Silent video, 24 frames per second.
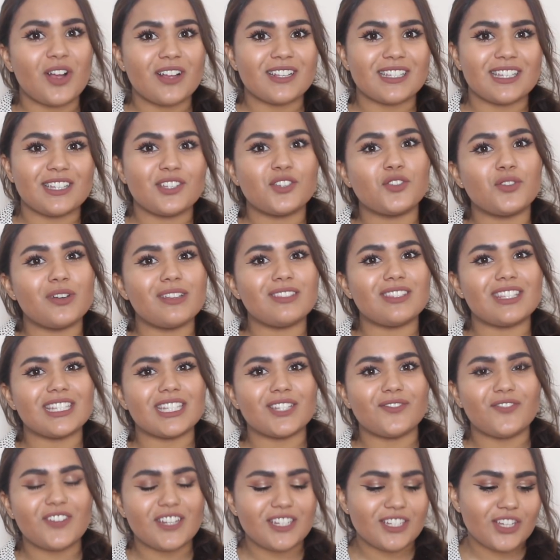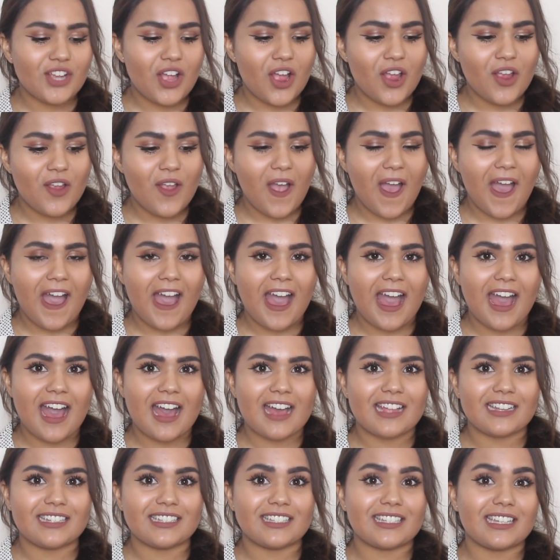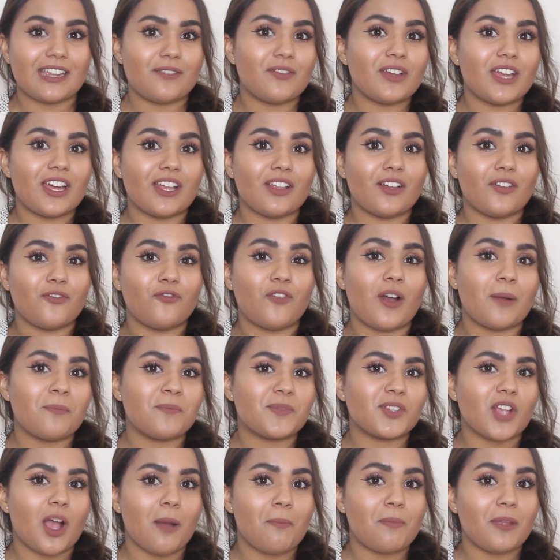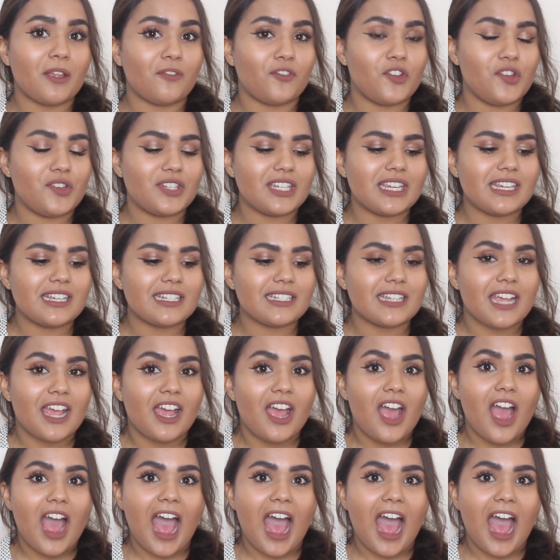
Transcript: guys enjoyed this video, and give it a thumbs up if you did,